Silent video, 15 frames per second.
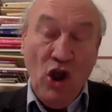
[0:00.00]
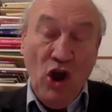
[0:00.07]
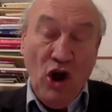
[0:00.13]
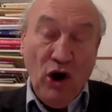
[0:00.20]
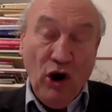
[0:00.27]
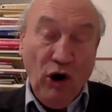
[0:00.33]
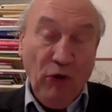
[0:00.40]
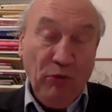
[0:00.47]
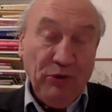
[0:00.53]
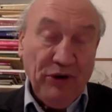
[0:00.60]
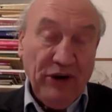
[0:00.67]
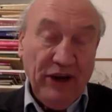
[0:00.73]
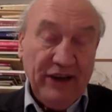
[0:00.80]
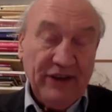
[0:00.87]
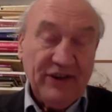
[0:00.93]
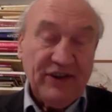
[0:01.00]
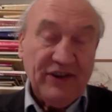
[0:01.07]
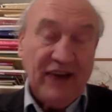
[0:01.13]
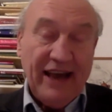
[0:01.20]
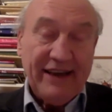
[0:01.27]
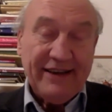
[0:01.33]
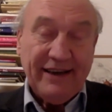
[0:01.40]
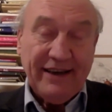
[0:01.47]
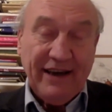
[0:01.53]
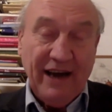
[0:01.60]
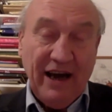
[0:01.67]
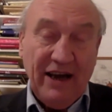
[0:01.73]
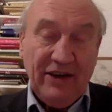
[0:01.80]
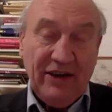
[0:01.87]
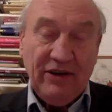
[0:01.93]
operates as a
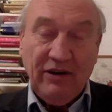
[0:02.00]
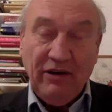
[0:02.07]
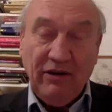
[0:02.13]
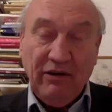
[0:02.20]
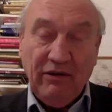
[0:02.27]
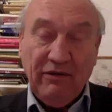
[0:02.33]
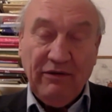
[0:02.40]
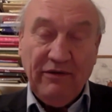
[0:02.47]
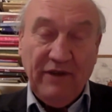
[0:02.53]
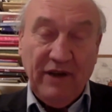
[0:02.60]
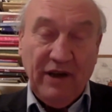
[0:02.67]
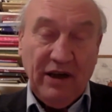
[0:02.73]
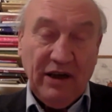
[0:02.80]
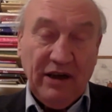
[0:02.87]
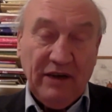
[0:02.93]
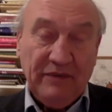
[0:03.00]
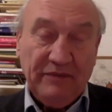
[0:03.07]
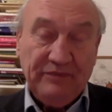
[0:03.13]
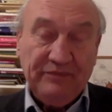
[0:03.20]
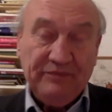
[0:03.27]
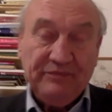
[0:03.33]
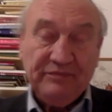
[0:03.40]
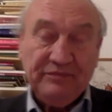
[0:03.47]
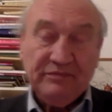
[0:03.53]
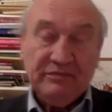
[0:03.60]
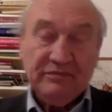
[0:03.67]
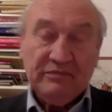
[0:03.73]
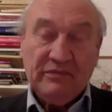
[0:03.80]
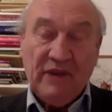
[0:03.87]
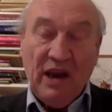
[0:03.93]
kind of uh,
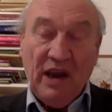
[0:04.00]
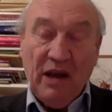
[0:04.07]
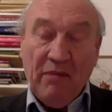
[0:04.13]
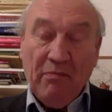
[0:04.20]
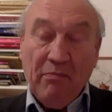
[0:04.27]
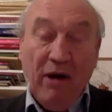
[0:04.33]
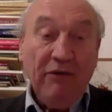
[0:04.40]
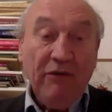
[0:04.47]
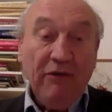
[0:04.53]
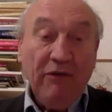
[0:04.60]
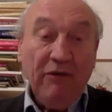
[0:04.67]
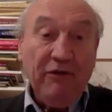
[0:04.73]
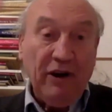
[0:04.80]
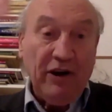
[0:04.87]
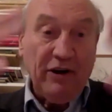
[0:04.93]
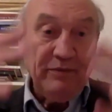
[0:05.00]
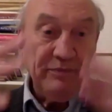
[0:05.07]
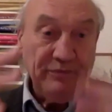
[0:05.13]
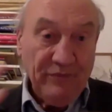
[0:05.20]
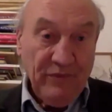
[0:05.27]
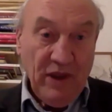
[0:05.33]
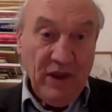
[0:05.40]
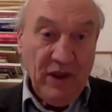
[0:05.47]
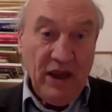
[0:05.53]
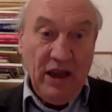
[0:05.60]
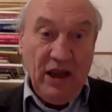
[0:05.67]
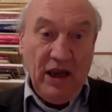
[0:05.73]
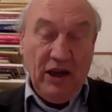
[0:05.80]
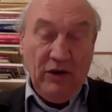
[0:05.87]
muffler in,